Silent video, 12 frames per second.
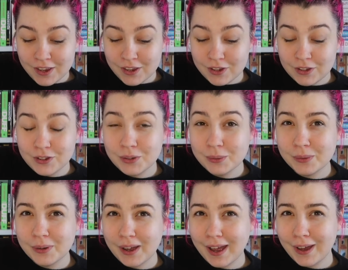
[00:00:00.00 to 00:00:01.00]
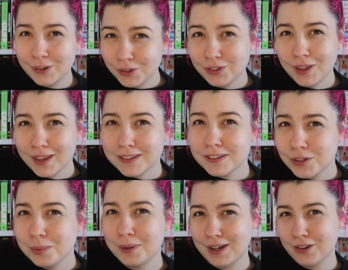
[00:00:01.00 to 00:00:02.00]
who also has
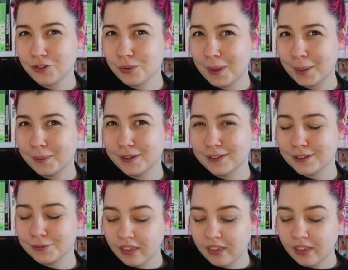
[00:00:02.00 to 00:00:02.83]
supernatural powers.